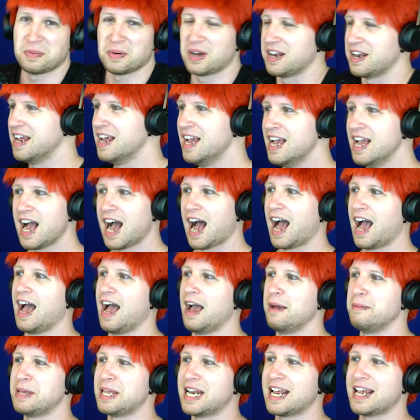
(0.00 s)
But uh,
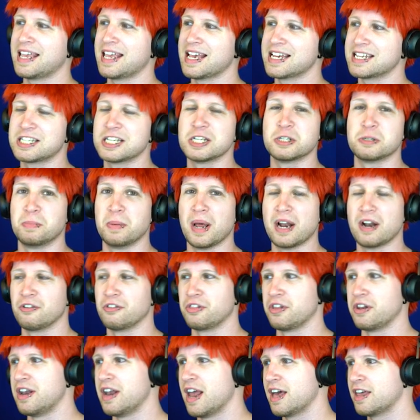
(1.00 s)
I mean, I guess it's better
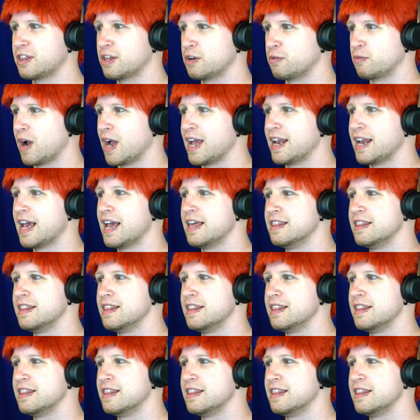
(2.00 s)
than nothing, right?